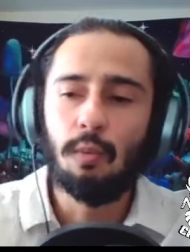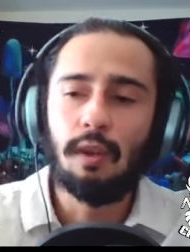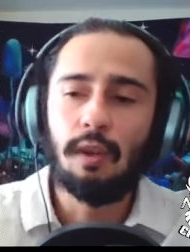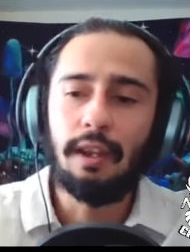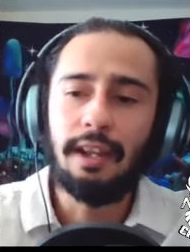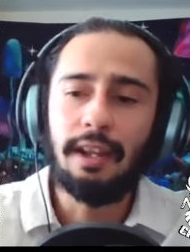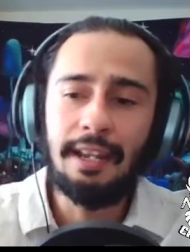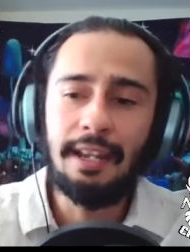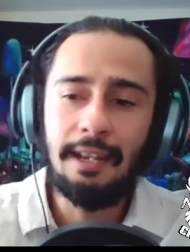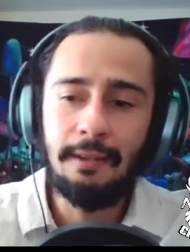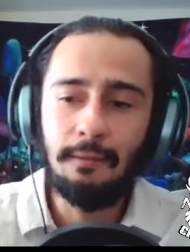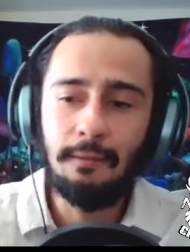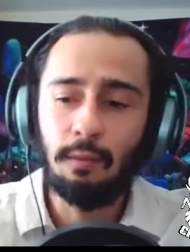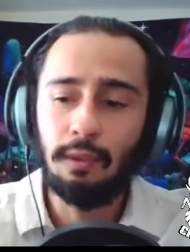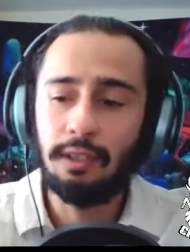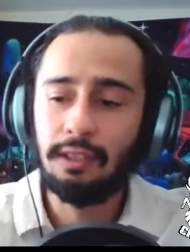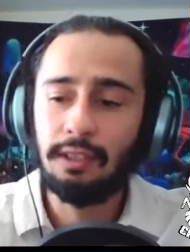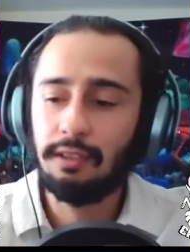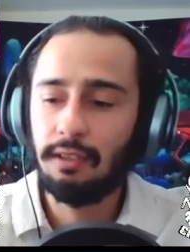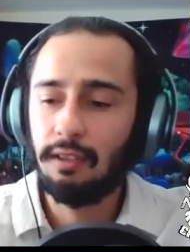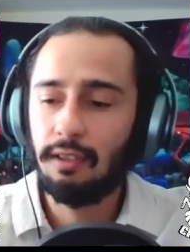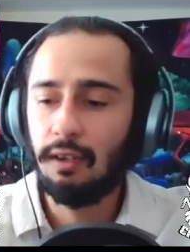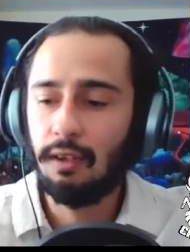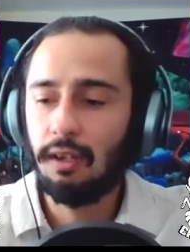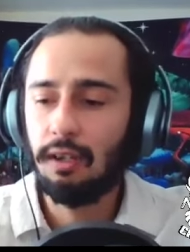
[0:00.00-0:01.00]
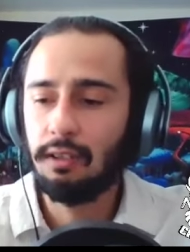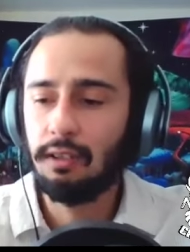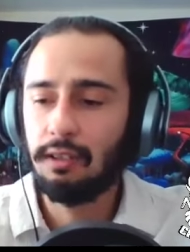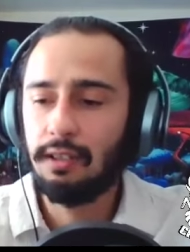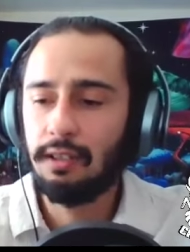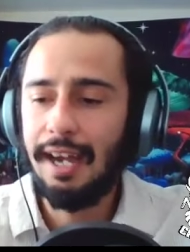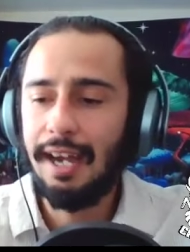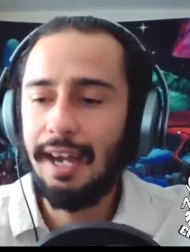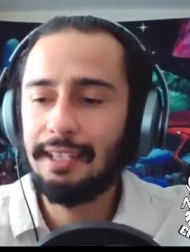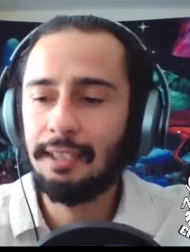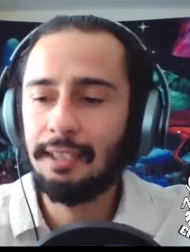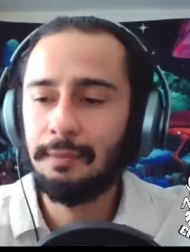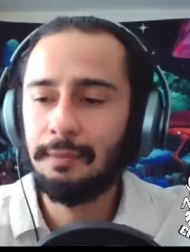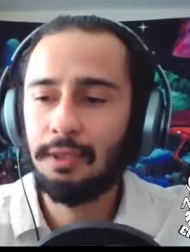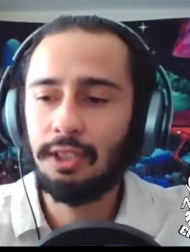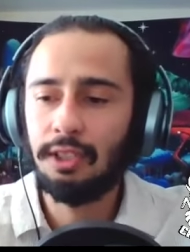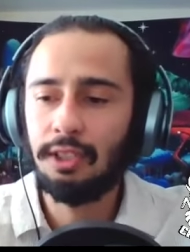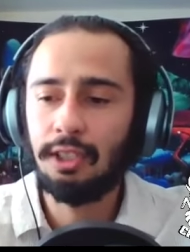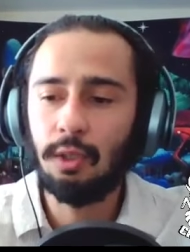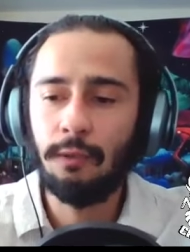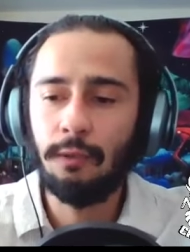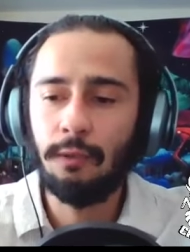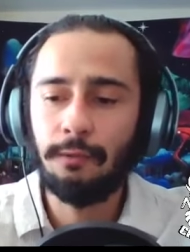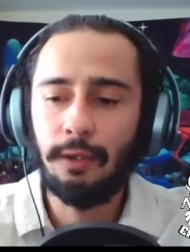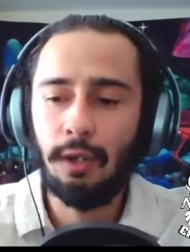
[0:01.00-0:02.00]
him what ties him to
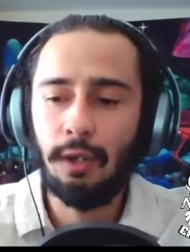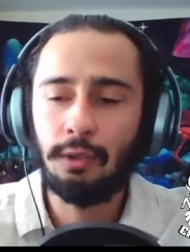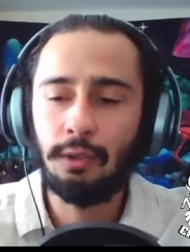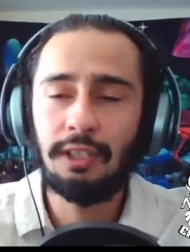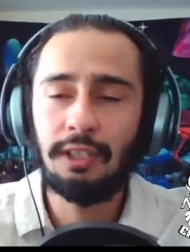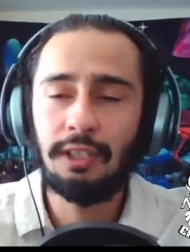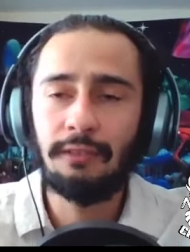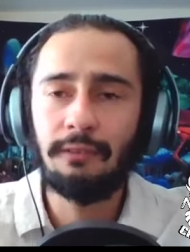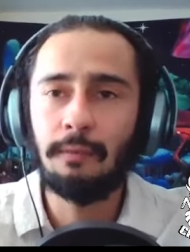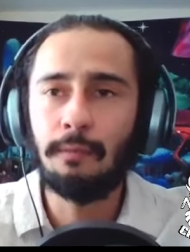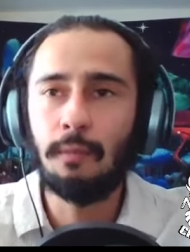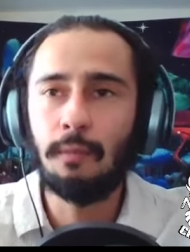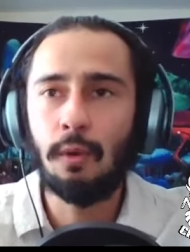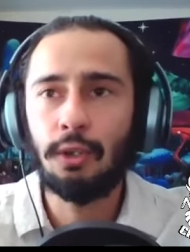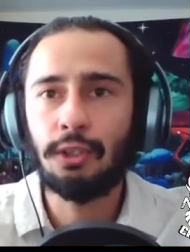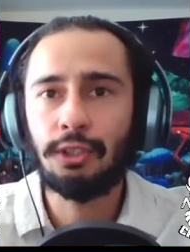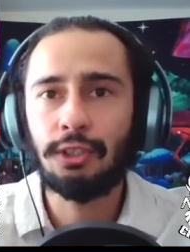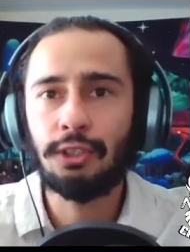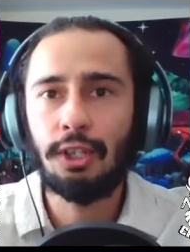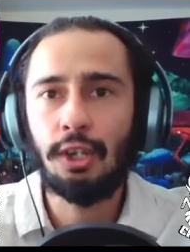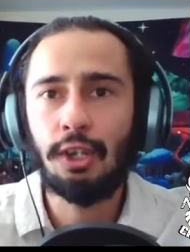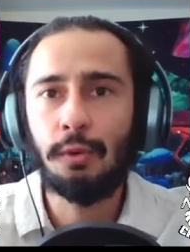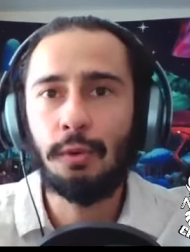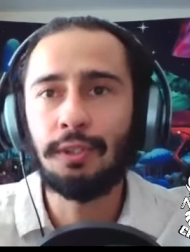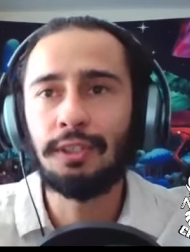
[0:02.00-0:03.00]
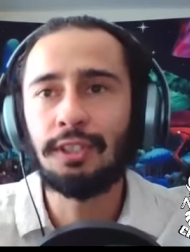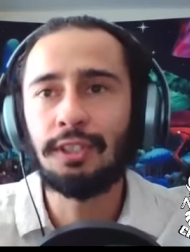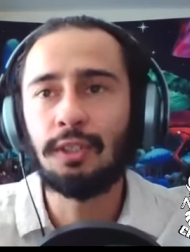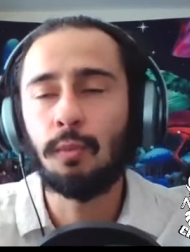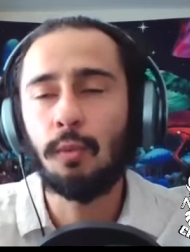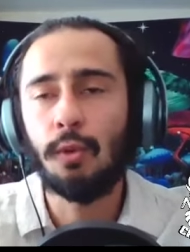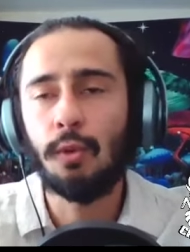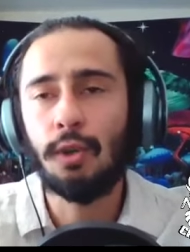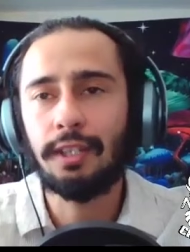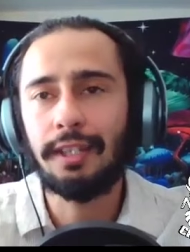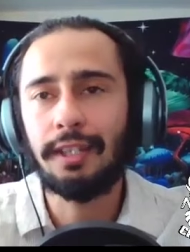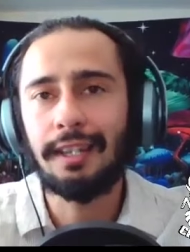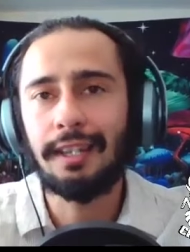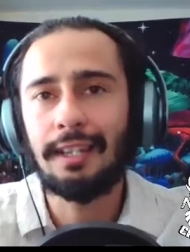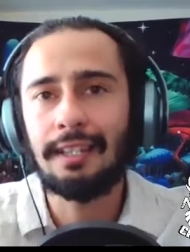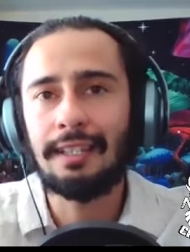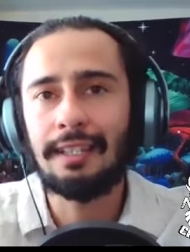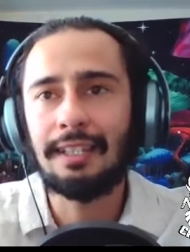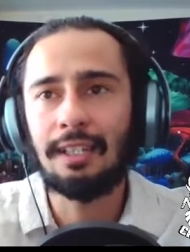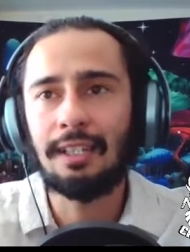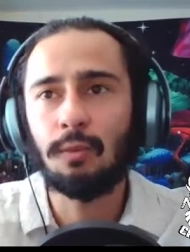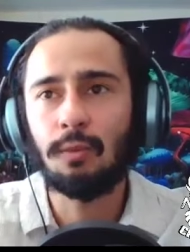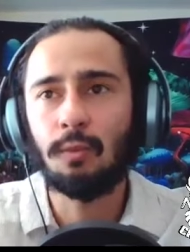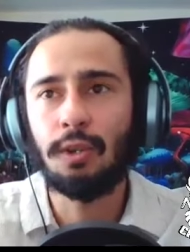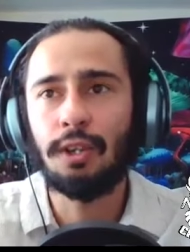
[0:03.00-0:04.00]
the ufos even more so is the work that he
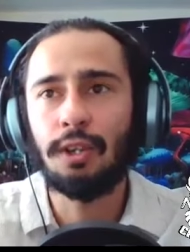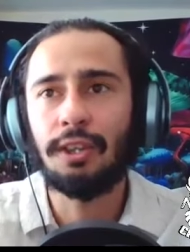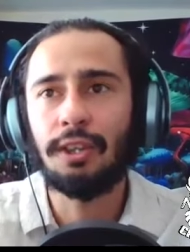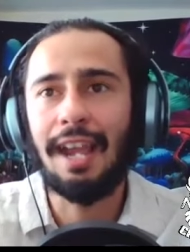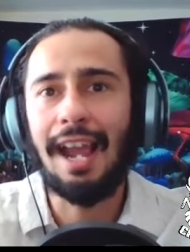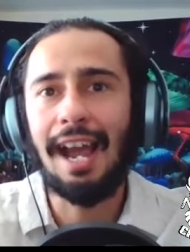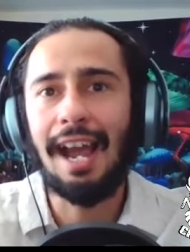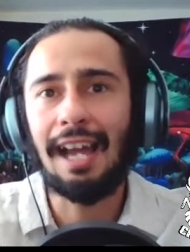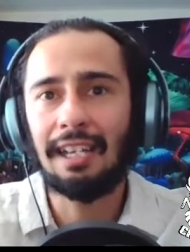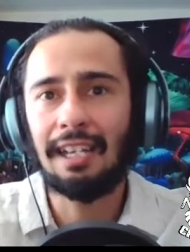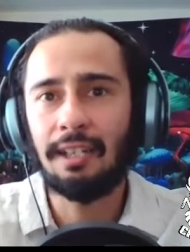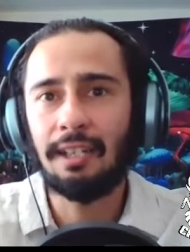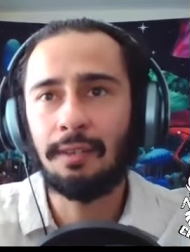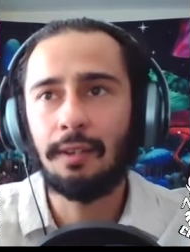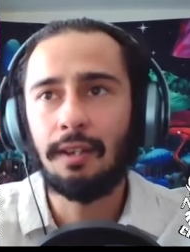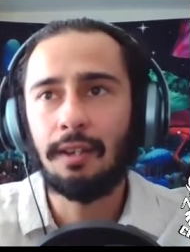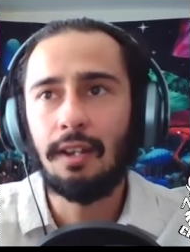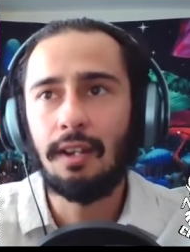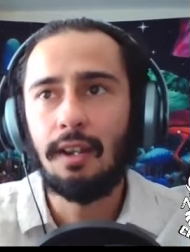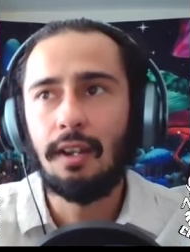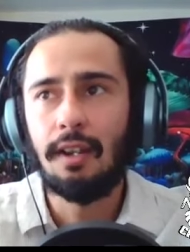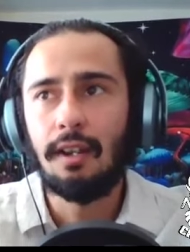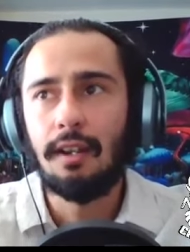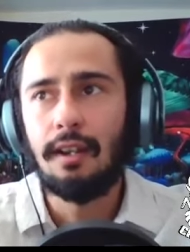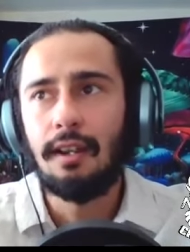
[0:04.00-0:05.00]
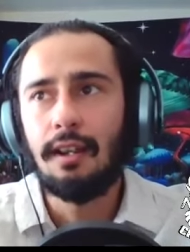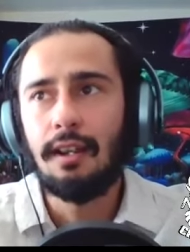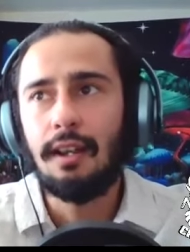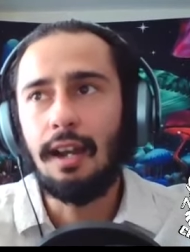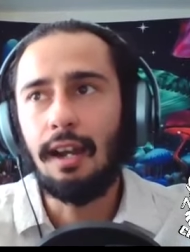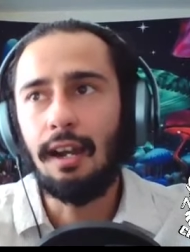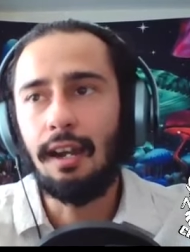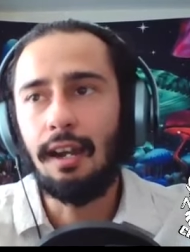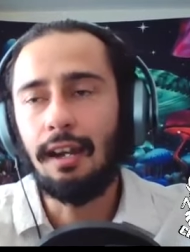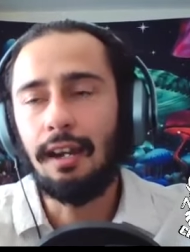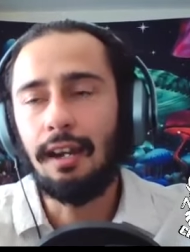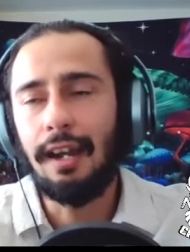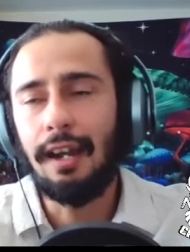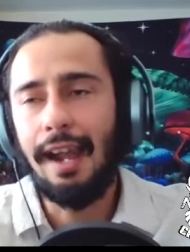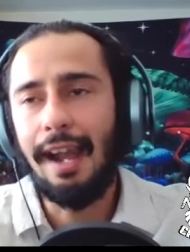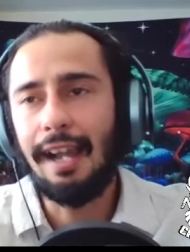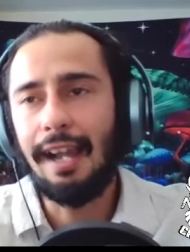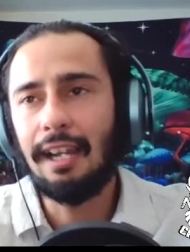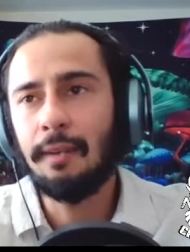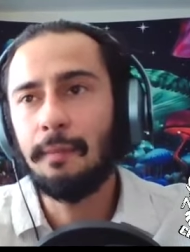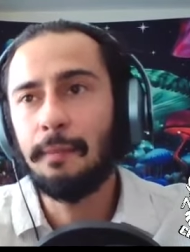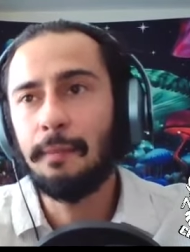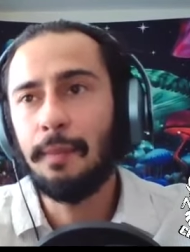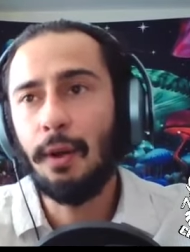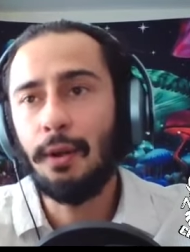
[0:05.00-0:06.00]
did with alan uh,
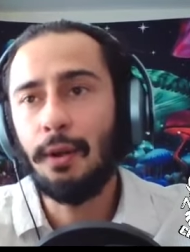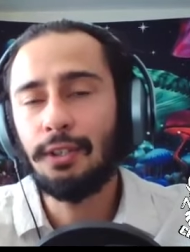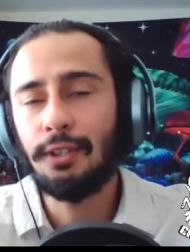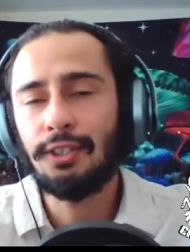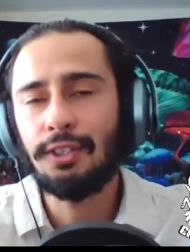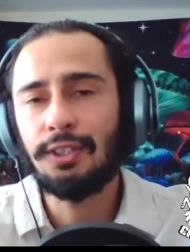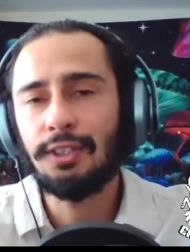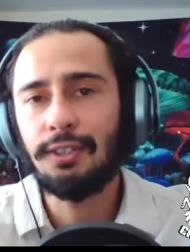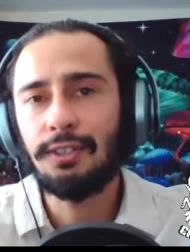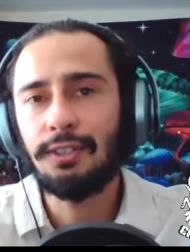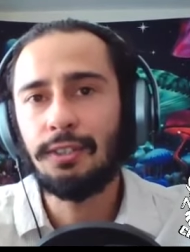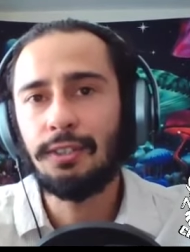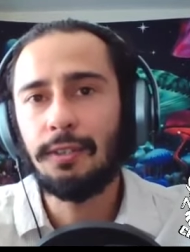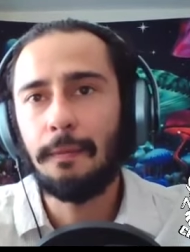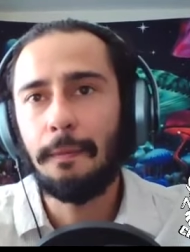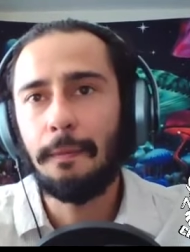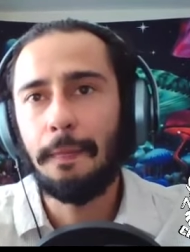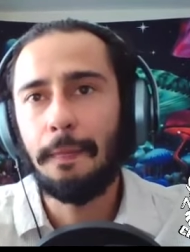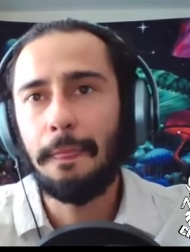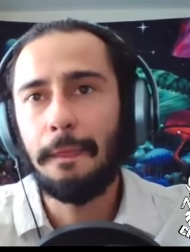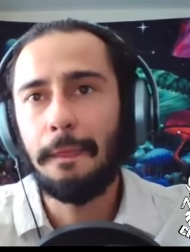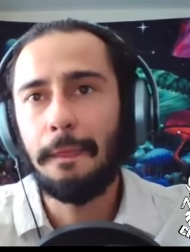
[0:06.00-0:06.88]
alan parsons